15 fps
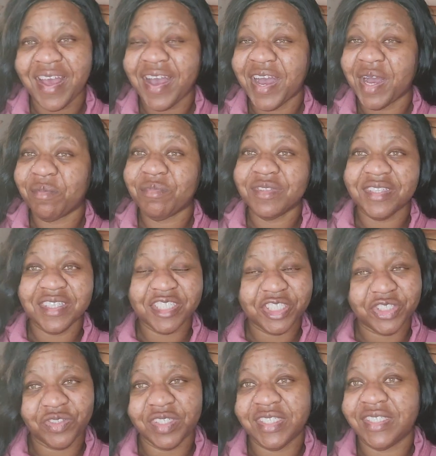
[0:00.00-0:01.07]
I'm
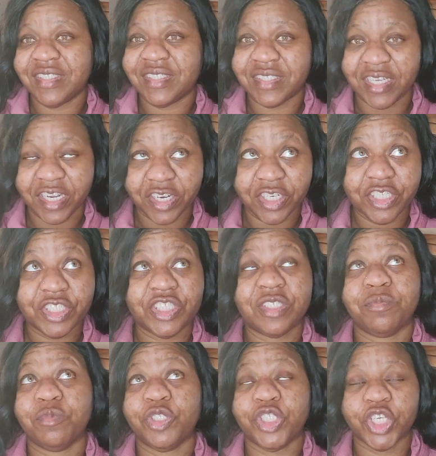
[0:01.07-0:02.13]
literally scared. It's
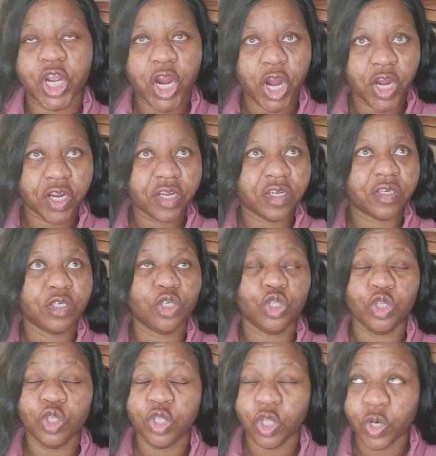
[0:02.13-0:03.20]
some dark,
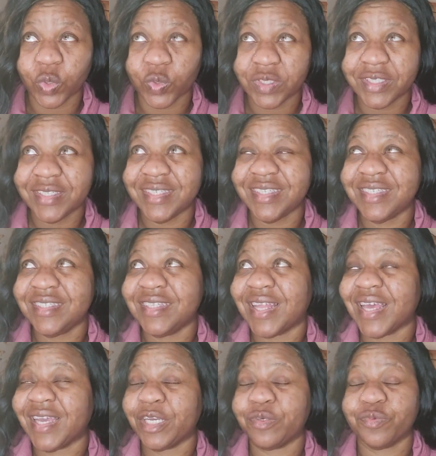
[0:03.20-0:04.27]
lonely,
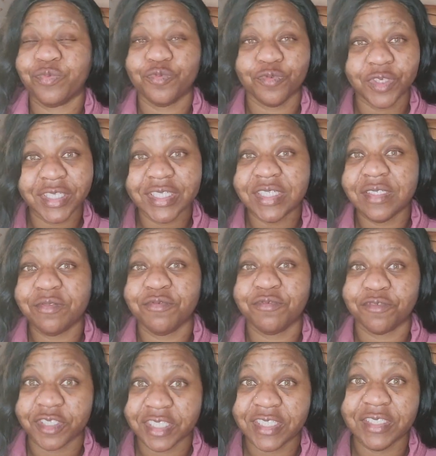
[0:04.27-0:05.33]
like really,
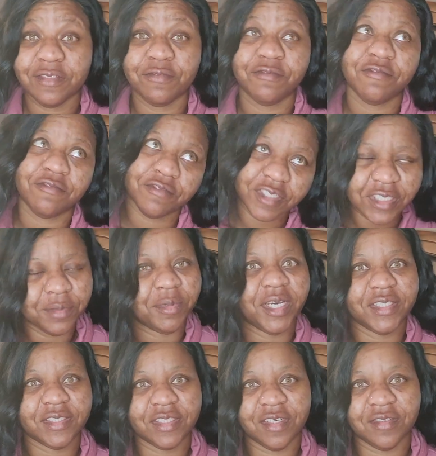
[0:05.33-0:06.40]
really, really
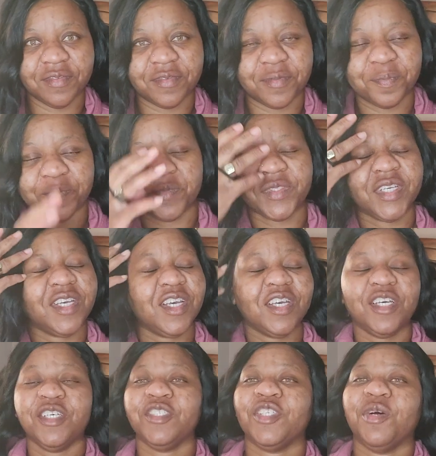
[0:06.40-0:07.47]
bad stuff.
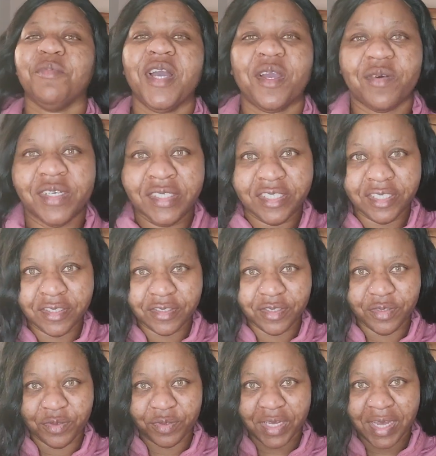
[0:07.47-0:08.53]
So my question to
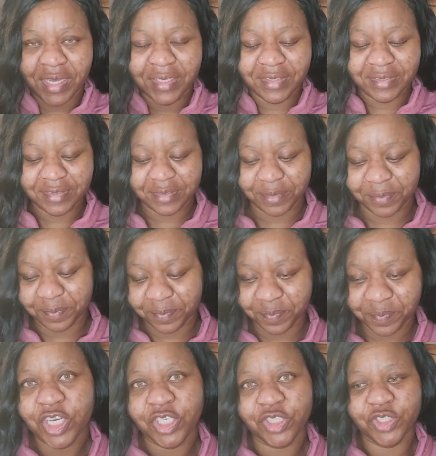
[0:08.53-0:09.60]
you guys,
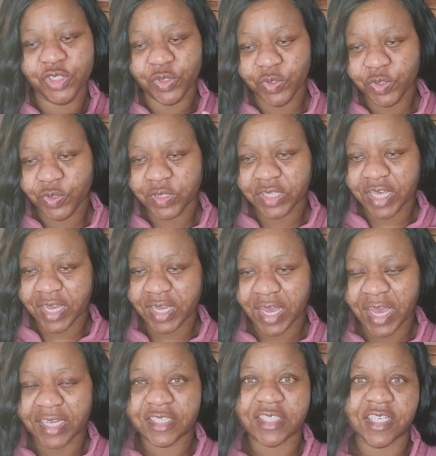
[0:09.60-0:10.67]
do you think
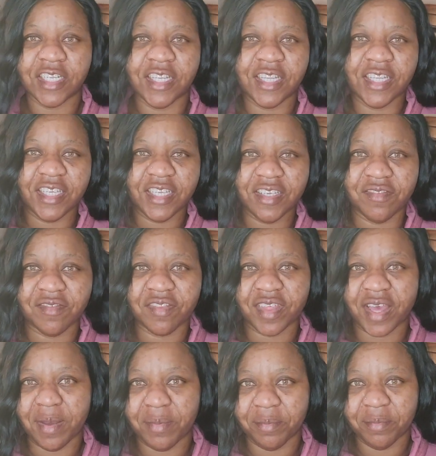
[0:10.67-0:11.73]
I should leave
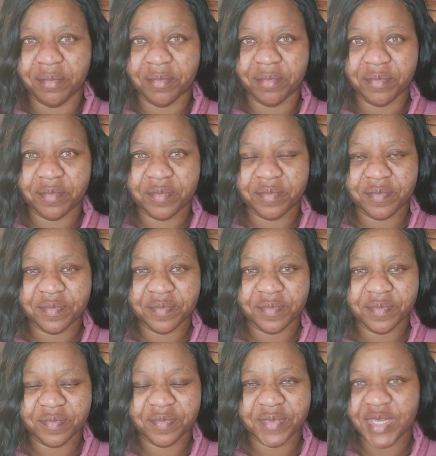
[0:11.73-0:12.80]
them
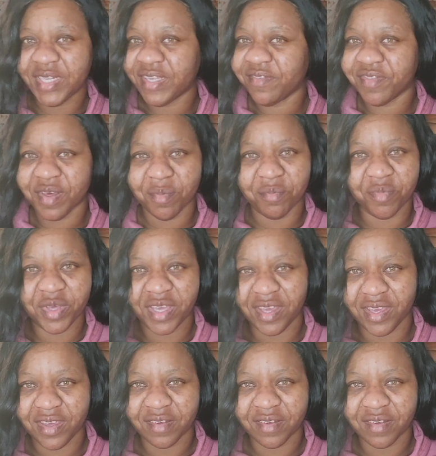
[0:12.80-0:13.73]
be,